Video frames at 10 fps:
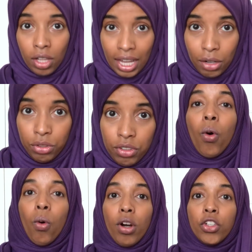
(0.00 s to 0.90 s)
out
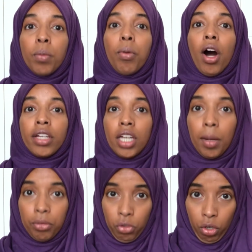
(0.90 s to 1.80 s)
or your body
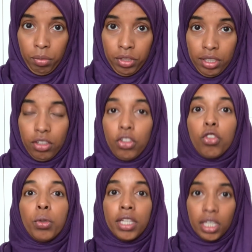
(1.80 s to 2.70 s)
absorbs it
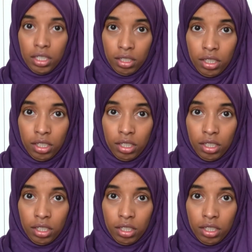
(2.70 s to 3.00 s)
to heal.